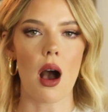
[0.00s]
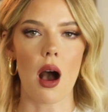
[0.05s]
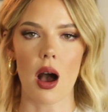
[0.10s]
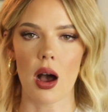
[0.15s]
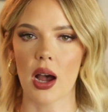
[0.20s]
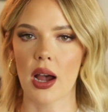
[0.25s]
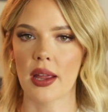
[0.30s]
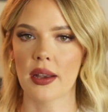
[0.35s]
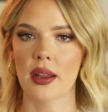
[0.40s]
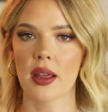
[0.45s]

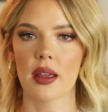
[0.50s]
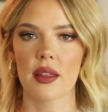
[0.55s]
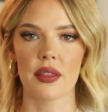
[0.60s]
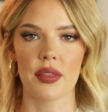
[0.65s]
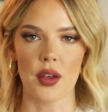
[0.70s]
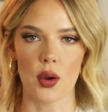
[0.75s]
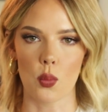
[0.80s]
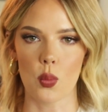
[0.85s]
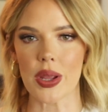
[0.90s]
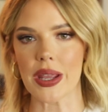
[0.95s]
on
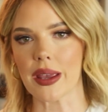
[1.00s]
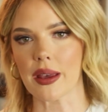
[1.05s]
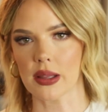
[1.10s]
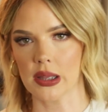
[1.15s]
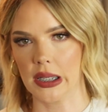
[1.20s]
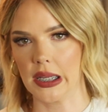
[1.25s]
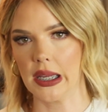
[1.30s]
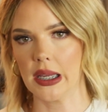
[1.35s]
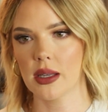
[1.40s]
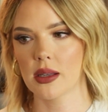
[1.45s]
the
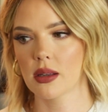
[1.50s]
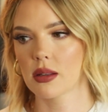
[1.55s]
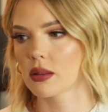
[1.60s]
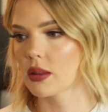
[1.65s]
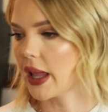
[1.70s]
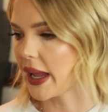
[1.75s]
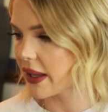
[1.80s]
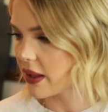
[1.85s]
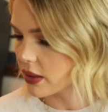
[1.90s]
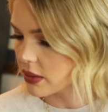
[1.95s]
weekly
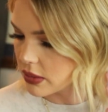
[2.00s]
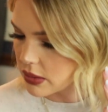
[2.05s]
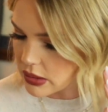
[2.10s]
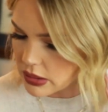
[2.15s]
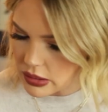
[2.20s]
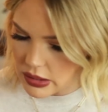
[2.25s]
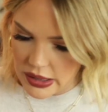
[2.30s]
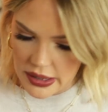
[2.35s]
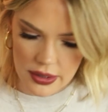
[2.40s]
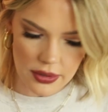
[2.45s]
like
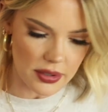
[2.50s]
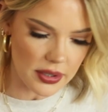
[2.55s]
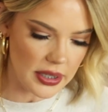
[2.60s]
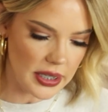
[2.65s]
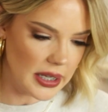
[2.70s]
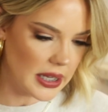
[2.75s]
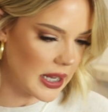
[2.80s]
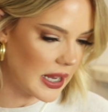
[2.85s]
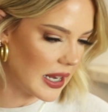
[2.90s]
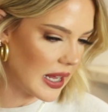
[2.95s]

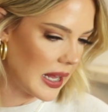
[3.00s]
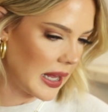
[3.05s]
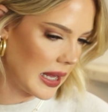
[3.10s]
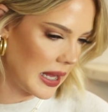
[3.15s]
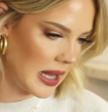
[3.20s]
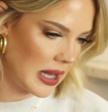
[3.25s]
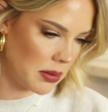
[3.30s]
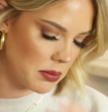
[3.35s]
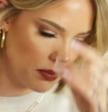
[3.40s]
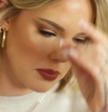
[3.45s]
literally and it
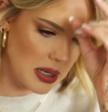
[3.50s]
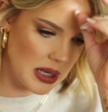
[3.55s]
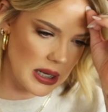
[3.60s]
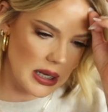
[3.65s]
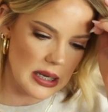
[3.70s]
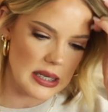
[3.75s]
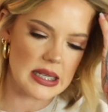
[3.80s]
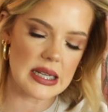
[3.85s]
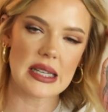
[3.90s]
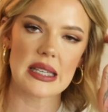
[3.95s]
hit
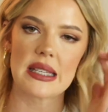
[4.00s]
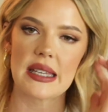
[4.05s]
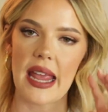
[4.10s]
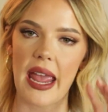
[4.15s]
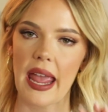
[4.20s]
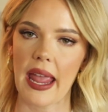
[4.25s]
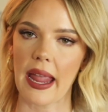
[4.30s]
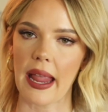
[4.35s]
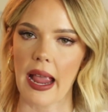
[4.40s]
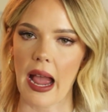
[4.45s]
me
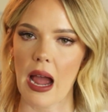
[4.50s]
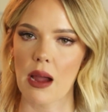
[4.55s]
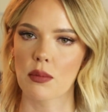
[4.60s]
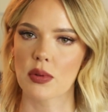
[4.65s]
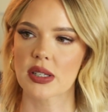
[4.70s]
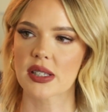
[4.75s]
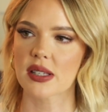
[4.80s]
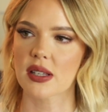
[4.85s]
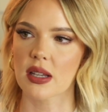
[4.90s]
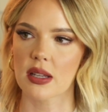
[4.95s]
today i
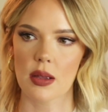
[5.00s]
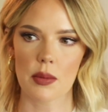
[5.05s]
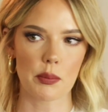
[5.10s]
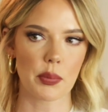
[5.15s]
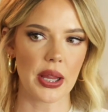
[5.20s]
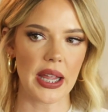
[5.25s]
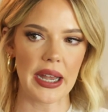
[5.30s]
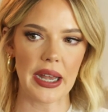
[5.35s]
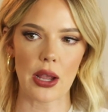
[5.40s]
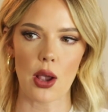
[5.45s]
was
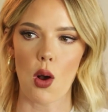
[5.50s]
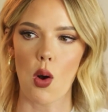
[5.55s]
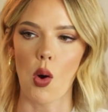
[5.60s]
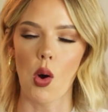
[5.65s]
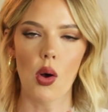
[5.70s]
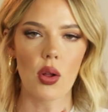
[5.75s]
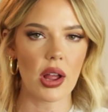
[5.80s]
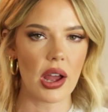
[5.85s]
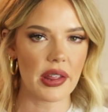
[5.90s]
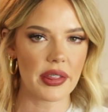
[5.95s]
planning a
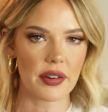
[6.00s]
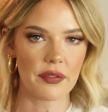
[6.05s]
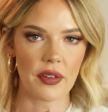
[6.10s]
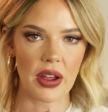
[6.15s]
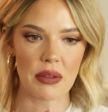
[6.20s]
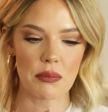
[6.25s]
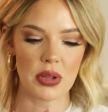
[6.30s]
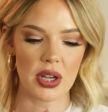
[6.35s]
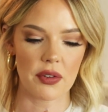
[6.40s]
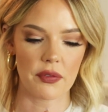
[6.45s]
whole other
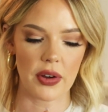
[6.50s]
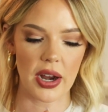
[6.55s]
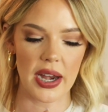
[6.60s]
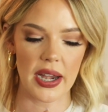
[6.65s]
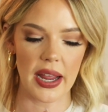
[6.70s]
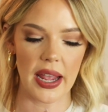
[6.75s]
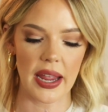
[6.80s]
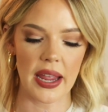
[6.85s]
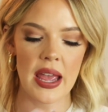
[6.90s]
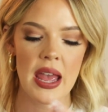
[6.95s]
five minute
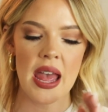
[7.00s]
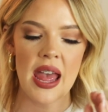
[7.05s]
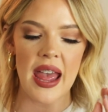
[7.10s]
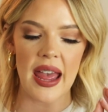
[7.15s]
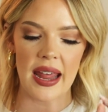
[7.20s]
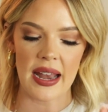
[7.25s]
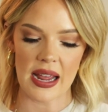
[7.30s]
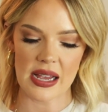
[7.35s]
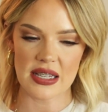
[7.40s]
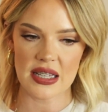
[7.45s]
friday
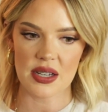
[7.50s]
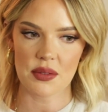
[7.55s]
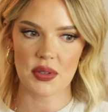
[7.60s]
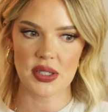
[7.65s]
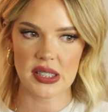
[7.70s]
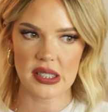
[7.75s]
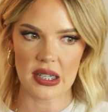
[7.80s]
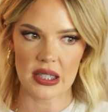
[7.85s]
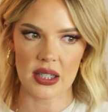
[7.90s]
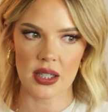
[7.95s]
and as i was
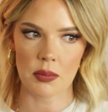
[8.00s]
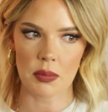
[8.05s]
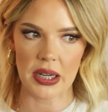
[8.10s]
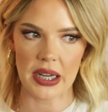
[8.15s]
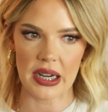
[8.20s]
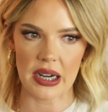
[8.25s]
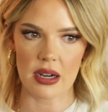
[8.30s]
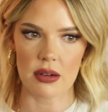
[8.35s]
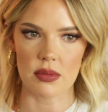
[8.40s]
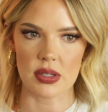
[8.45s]
styling my
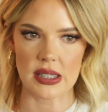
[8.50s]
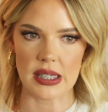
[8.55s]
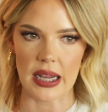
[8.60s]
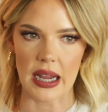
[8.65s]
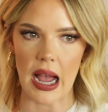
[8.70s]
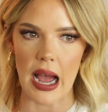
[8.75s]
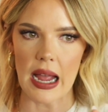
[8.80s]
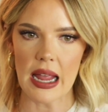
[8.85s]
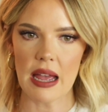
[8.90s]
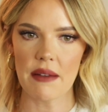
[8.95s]
hair i was like
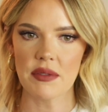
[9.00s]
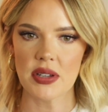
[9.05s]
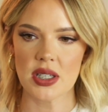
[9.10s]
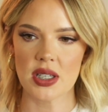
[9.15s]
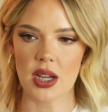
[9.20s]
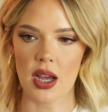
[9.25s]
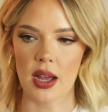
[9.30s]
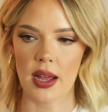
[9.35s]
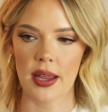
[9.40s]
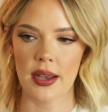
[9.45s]
i haven't
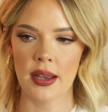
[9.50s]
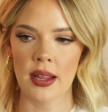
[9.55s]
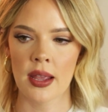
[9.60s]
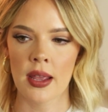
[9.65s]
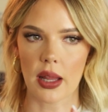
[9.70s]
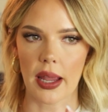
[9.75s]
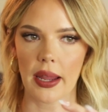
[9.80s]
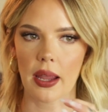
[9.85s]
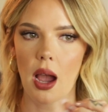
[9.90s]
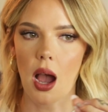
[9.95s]
done
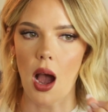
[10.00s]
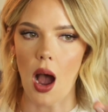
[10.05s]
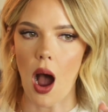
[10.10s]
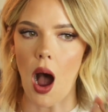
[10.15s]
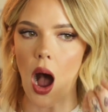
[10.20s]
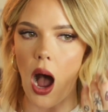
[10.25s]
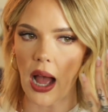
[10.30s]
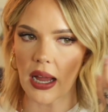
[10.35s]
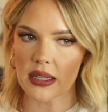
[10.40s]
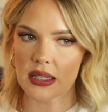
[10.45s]
like
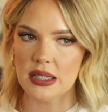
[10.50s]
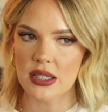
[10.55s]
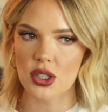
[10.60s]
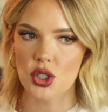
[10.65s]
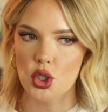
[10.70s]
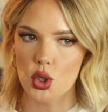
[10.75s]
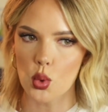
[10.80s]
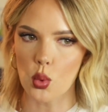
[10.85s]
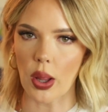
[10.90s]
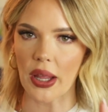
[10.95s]
hot
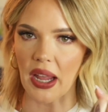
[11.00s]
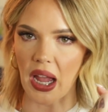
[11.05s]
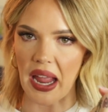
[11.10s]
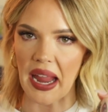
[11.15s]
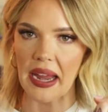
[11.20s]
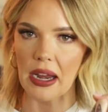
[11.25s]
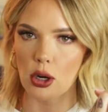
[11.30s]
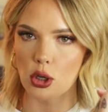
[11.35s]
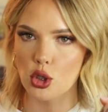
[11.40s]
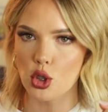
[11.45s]
tool like a
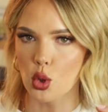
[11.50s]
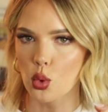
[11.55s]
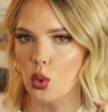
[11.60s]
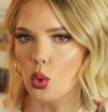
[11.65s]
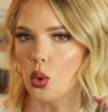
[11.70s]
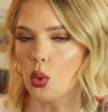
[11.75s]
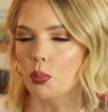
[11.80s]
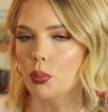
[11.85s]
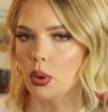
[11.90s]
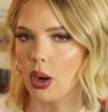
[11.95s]
hair
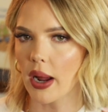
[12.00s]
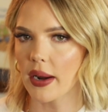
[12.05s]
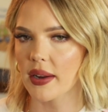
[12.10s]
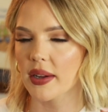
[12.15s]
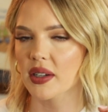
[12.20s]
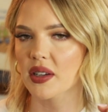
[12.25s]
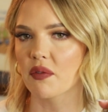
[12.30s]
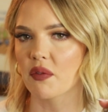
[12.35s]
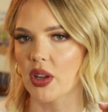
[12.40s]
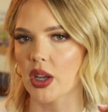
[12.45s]
tool
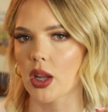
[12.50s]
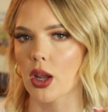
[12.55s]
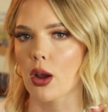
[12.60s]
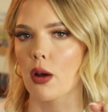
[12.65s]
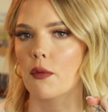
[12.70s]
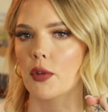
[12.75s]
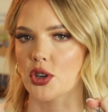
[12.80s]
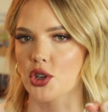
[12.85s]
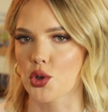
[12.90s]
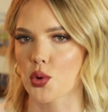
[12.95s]
product video
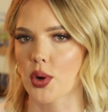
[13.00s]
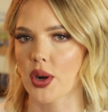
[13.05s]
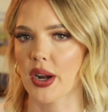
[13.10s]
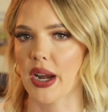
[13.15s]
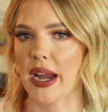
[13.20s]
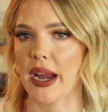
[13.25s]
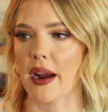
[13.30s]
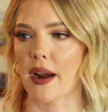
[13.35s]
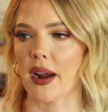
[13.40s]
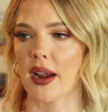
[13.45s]
for shorter
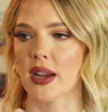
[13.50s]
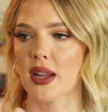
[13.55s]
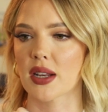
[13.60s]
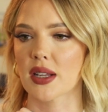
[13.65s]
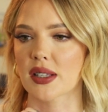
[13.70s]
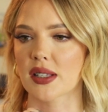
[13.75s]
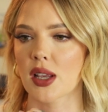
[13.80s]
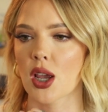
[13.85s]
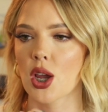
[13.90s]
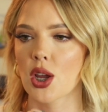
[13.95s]
hair and it
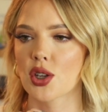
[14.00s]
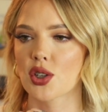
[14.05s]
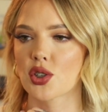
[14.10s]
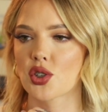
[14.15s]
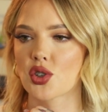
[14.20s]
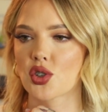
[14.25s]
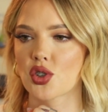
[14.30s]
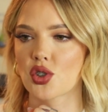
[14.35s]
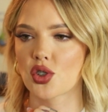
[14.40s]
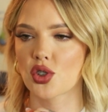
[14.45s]
is
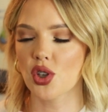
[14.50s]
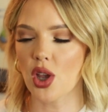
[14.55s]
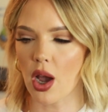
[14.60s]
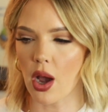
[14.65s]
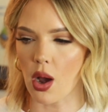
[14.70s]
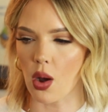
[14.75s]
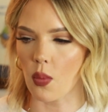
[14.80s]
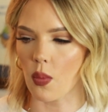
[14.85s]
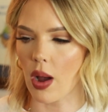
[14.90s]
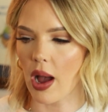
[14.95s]

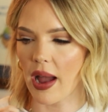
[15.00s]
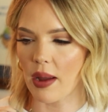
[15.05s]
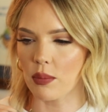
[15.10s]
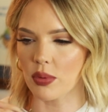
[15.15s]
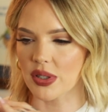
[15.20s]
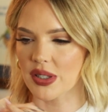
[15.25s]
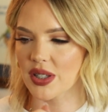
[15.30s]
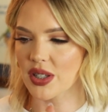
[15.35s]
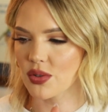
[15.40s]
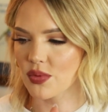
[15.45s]
so I
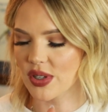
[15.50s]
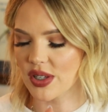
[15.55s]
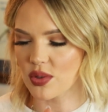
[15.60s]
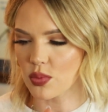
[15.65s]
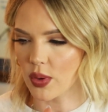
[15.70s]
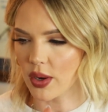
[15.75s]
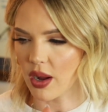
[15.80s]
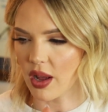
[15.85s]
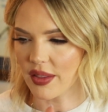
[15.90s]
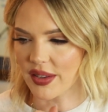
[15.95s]
will use this
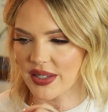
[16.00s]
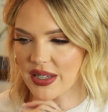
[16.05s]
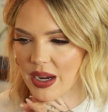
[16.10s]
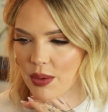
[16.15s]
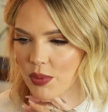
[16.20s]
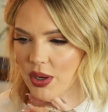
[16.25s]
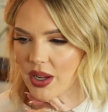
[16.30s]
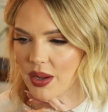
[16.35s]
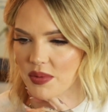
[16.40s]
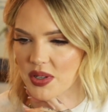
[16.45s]
word all the time
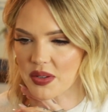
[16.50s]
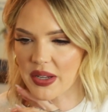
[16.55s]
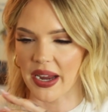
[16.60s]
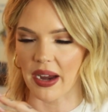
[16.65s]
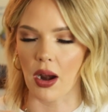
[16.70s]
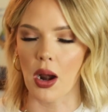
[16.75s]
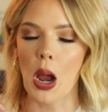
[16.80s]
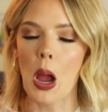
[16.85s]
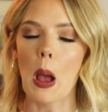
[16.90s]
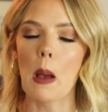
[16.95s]
when it comes to
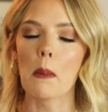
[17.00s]
hair